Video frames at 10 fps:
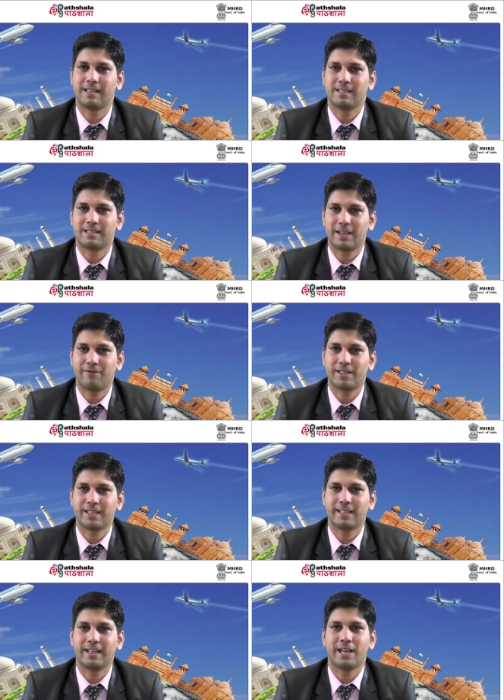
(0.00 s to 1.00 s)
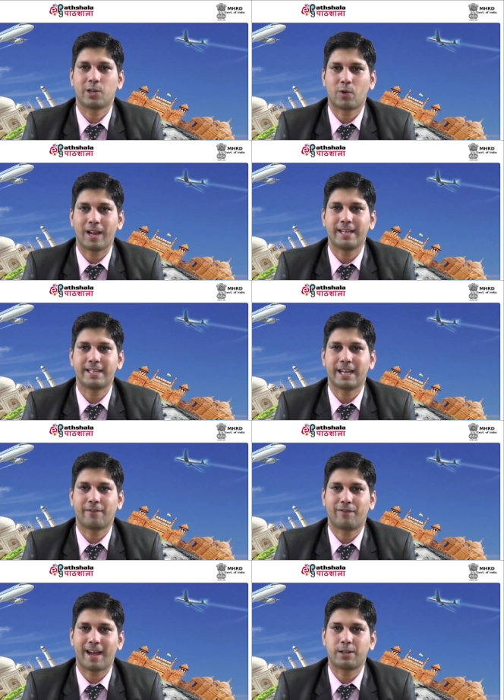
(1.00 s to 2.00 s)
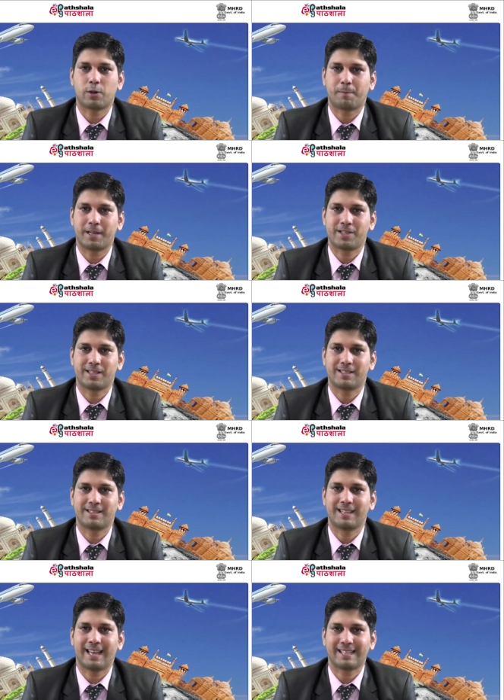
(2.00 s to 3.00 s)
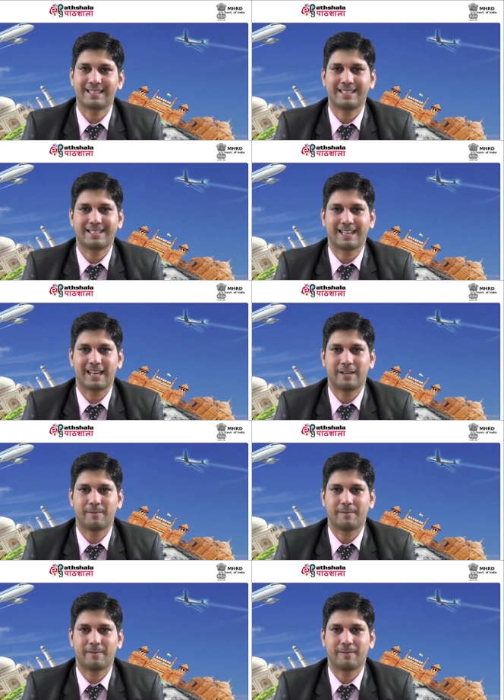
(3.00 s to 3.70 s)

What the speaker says: safety, quality and flight operations, etc.